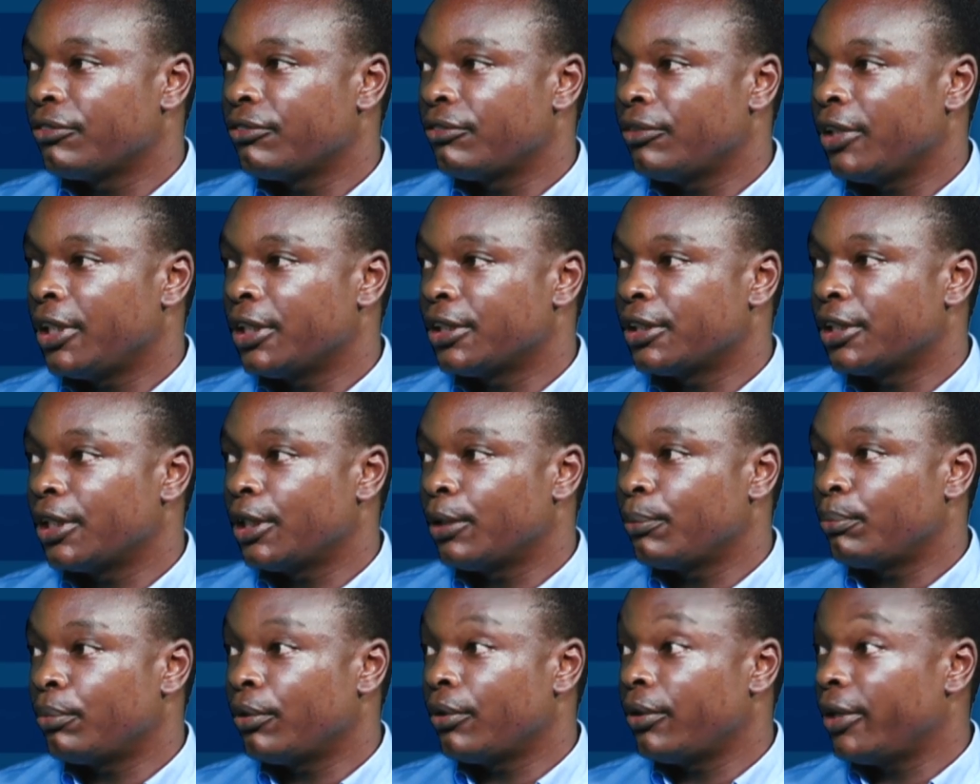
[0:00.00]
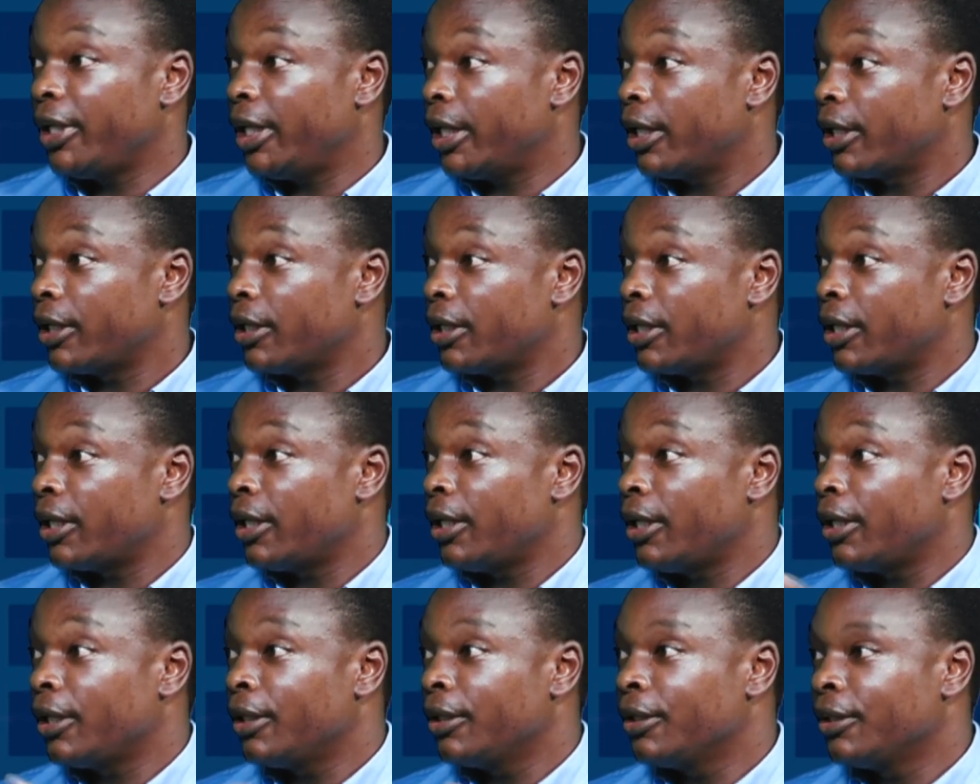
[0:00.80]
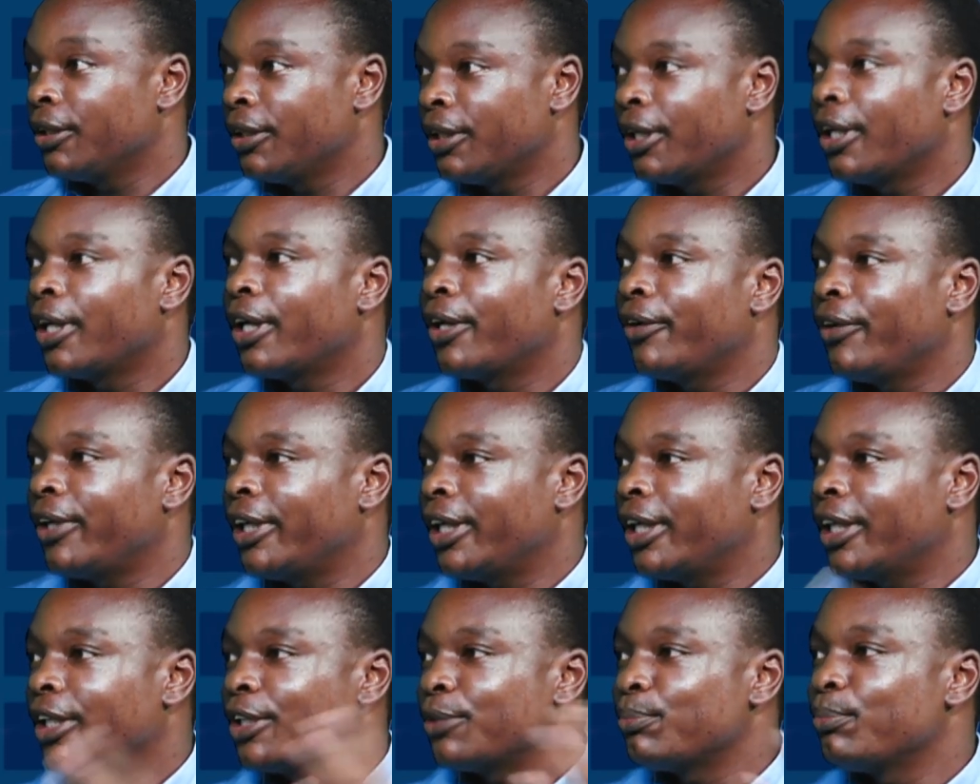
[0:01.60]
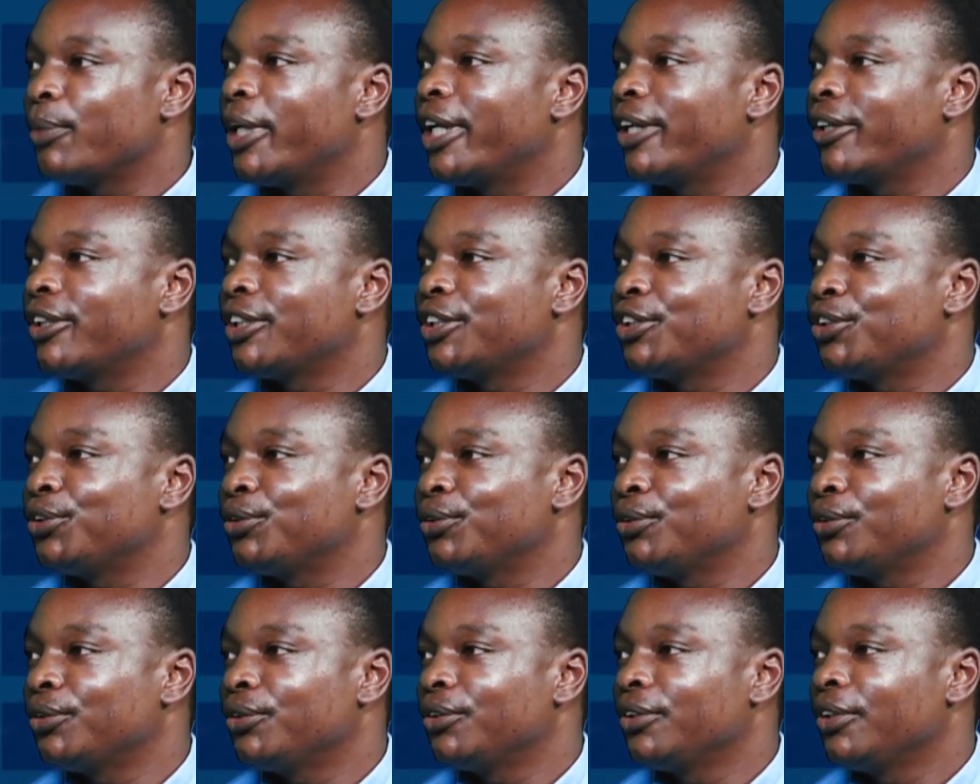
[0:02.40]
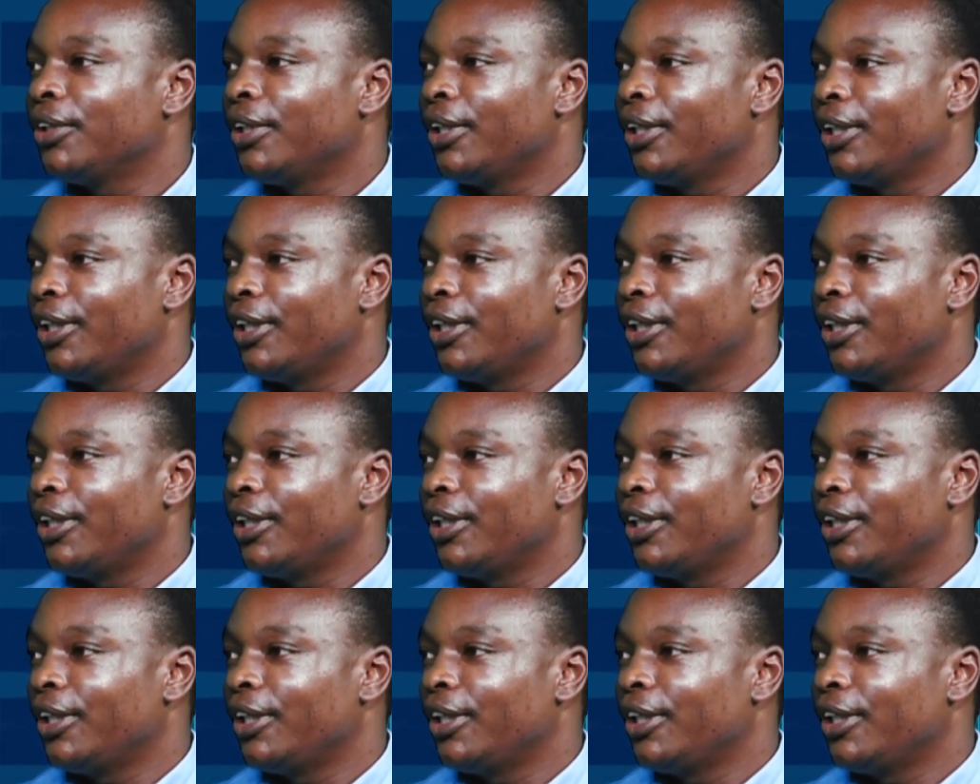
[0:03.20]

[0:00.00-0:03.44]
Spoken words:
example, Rihanna, and I get married to